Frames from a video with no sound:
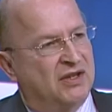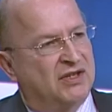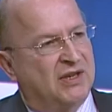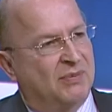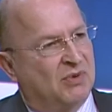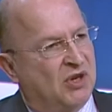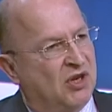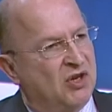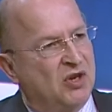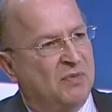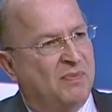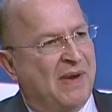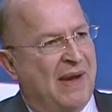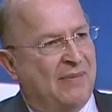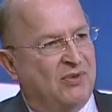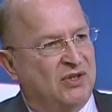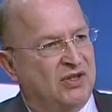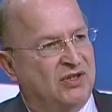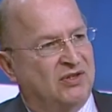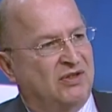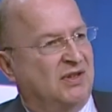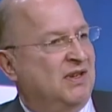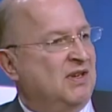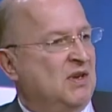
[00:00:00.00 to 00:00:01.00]
SIP. Can you
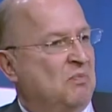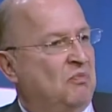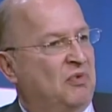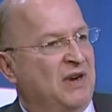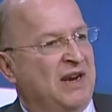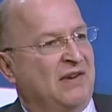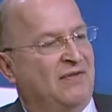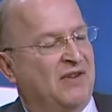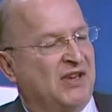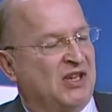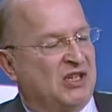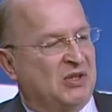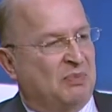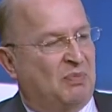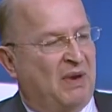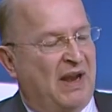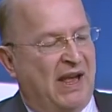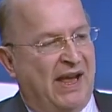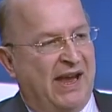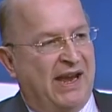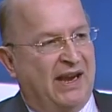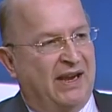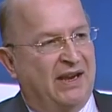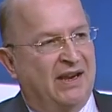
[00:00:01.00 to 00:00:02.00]
perhaps briefly
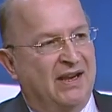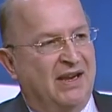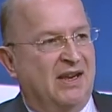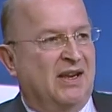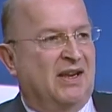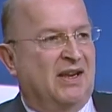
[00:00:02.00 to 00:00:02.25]
explain